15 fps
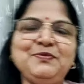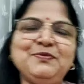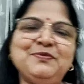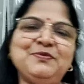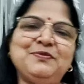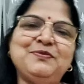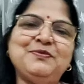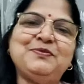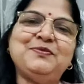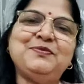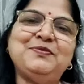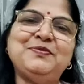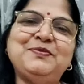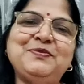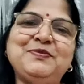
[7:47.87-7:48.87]

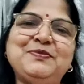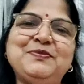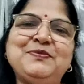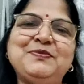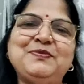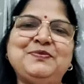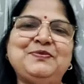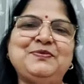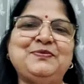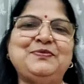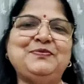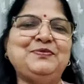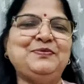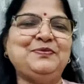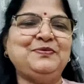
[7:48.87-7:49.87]

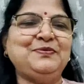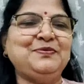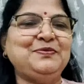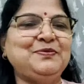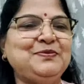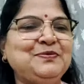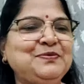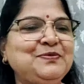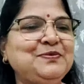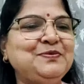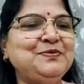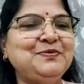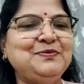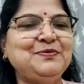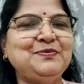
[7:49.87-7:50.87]

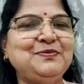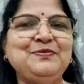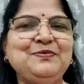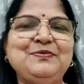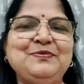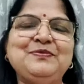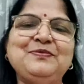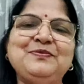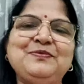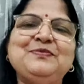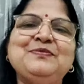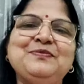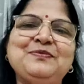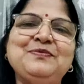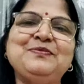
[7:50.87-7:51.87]

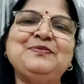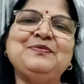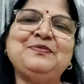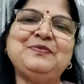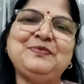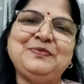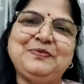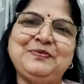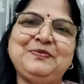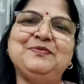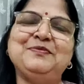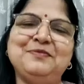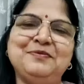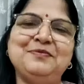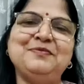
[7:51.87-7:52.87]

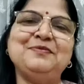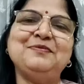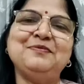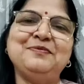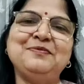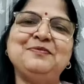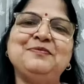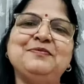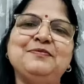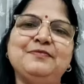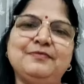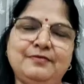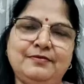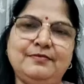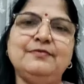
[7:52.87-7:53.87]

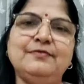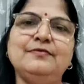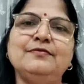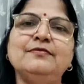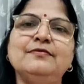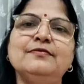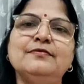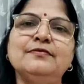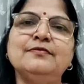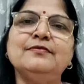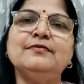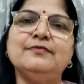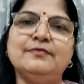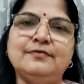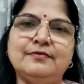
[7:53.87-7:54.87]

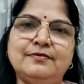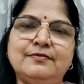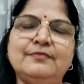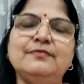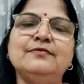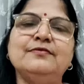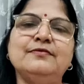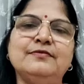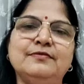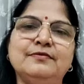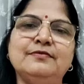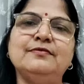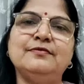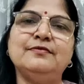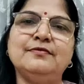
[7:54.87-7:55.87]
The person shown says nothing.